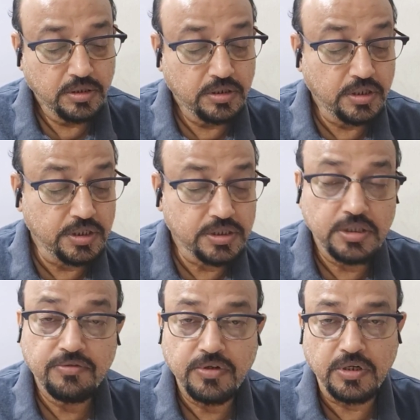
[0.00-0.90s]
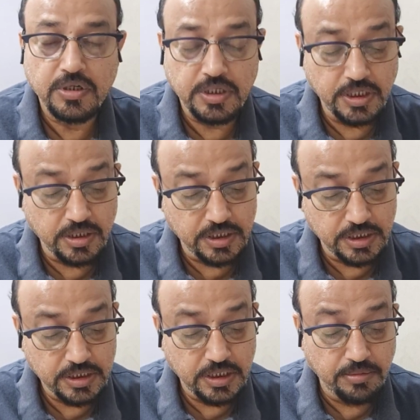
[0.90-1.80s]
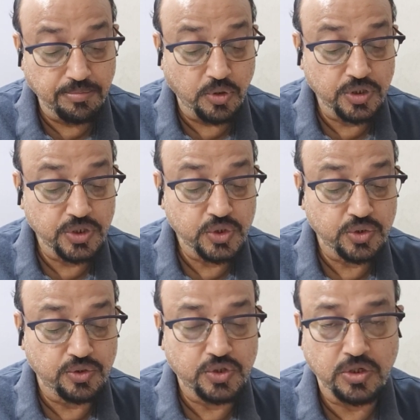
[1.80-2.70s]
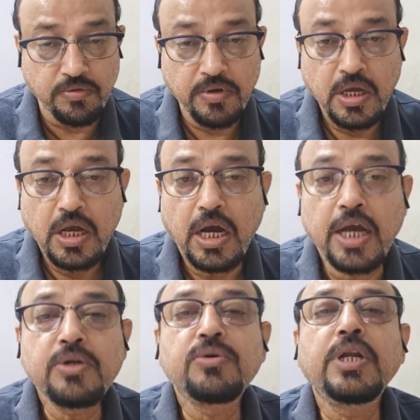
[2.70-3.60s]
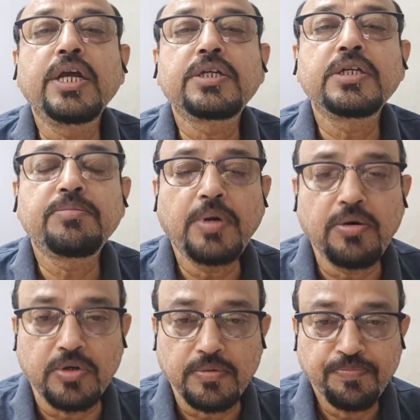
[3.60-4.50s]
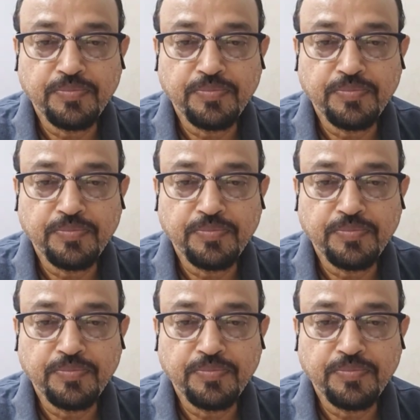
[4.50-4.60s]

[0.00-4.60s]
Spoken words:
This river here is an important source of hydroelectric power.